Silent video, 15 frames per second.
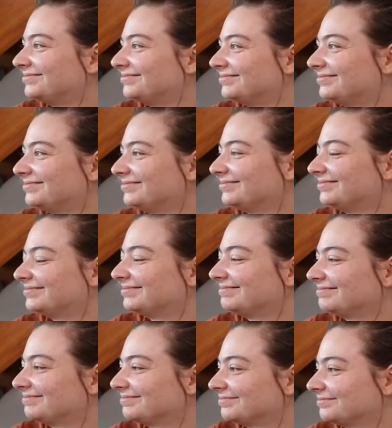
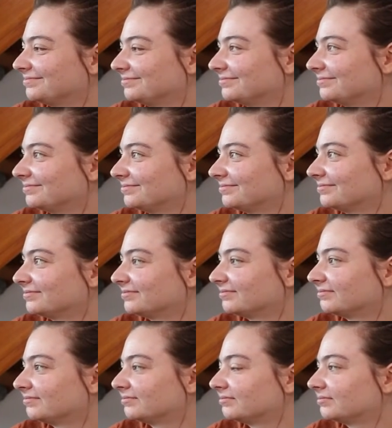
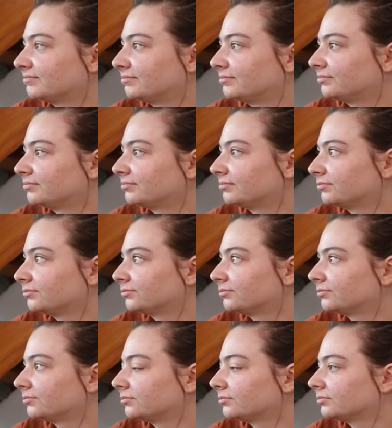
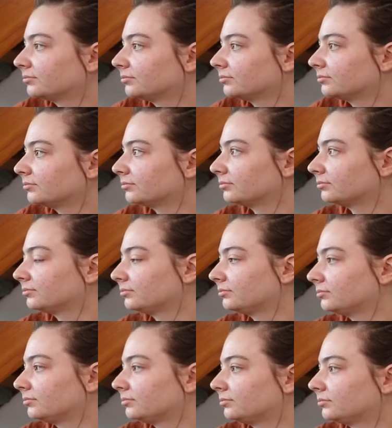
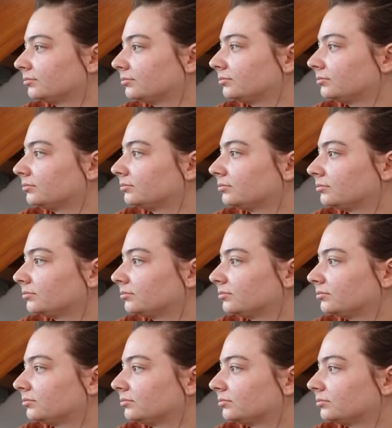
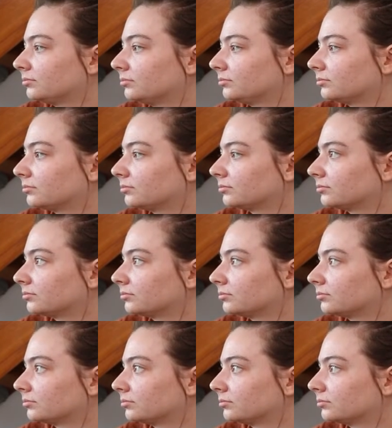
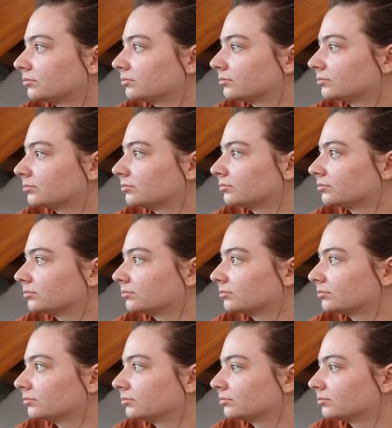
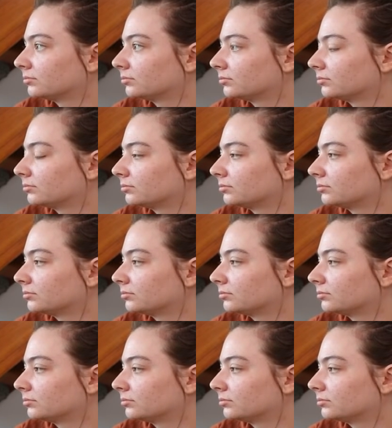(silent)